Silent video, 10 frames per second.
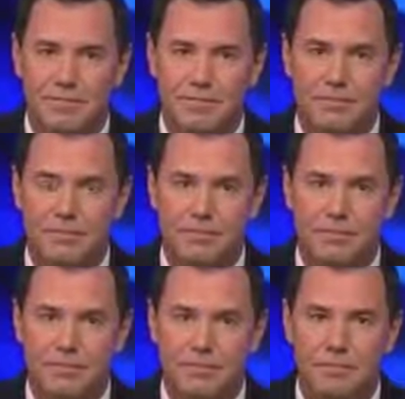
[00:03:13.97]

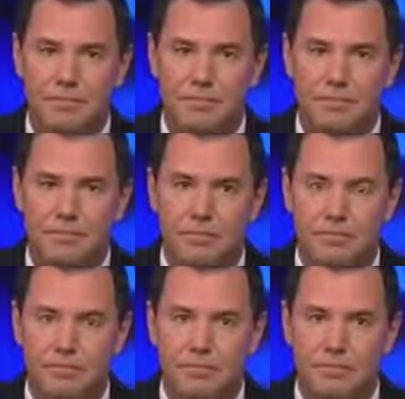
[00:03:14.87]

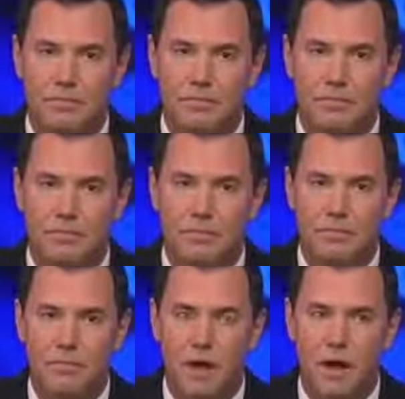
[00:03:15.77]

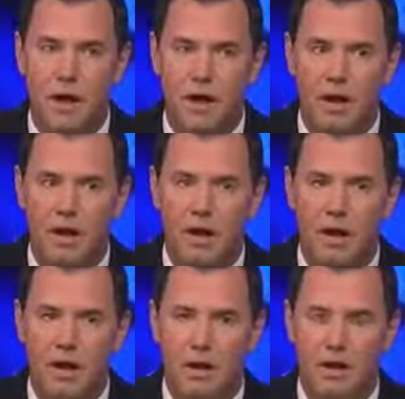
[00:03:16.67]

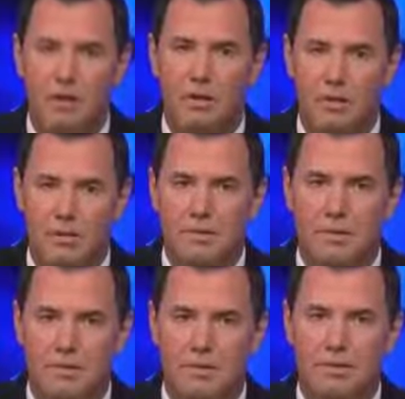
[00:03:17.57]

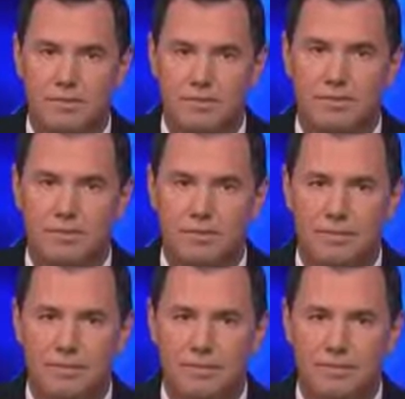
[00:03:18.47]

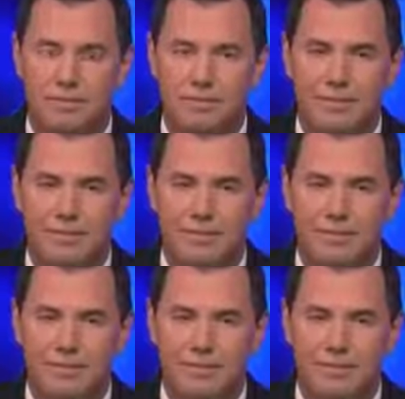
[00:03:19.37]
The person shown says nothing.